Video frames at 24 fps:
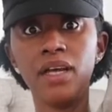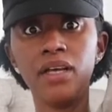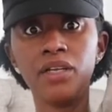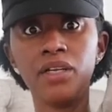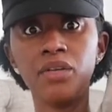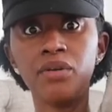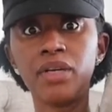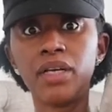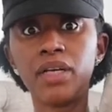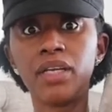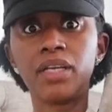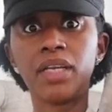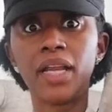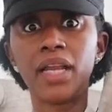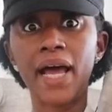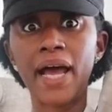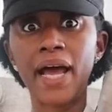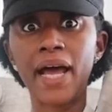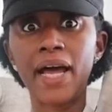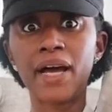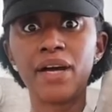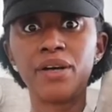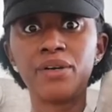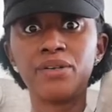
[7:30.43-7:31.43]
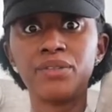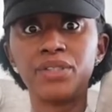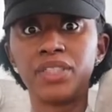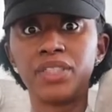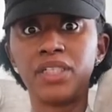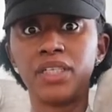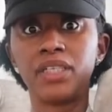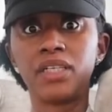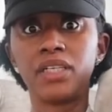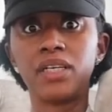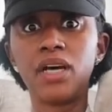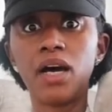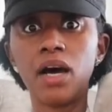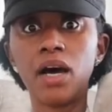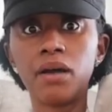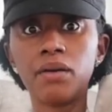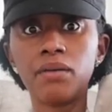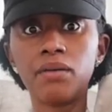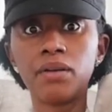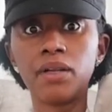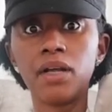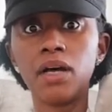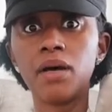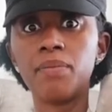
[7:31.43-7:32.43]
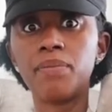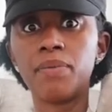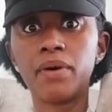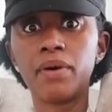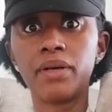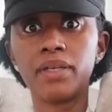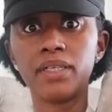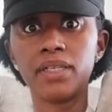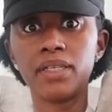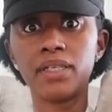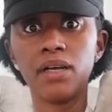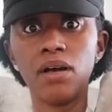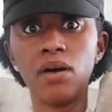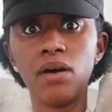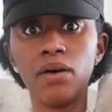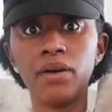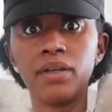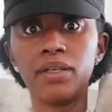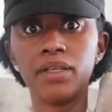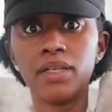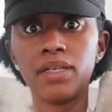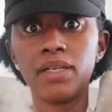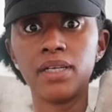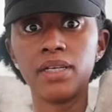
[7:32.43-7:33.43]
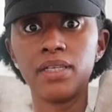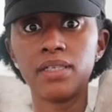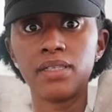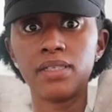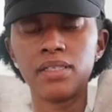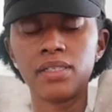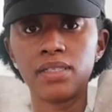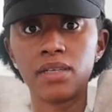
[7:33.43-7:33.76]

you can lounge and cuddle up on the on the